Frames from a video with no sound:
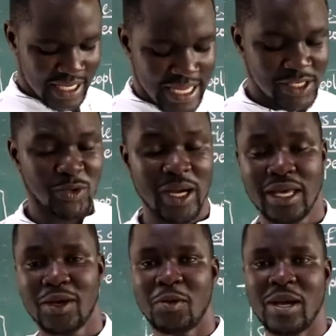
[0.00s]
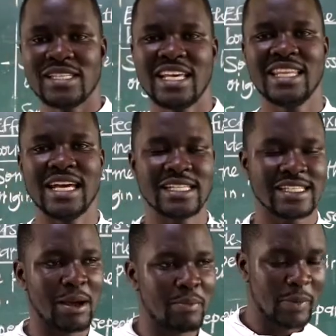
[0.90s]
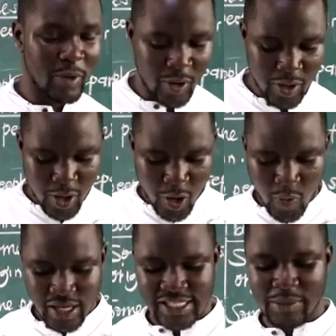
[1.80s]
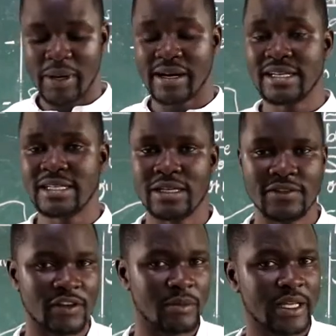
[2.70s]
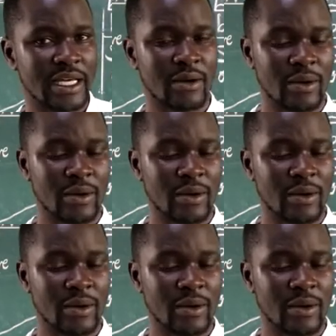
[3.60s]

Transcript: That's why we are saying that some people were separated from their